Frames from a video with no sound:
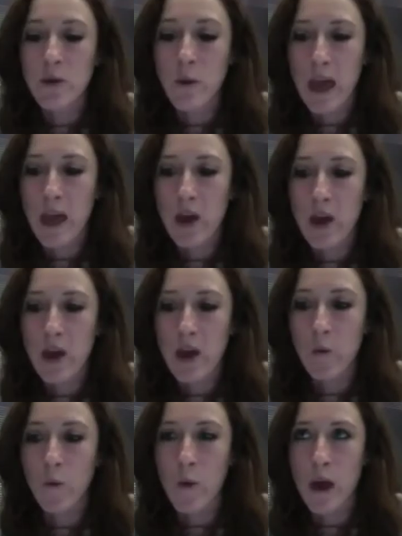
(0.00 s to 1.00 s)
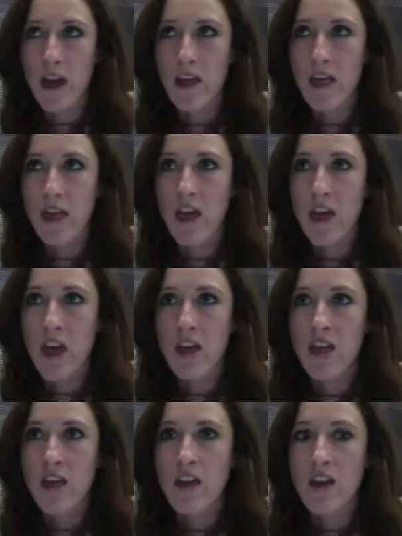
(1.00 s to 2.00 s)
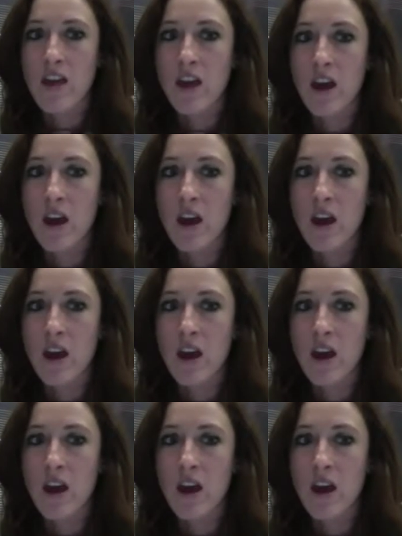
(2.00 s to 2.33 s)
away with the